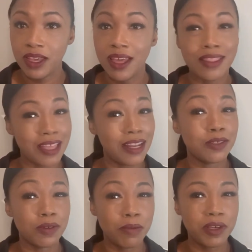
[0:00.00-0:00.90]
And that is
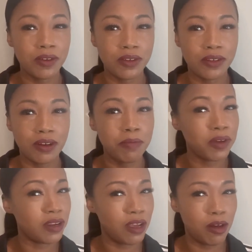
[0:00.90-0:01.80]
what I'm here to do. I'm here
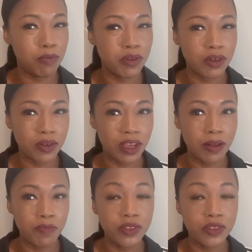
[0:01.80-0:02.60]
to help, okay?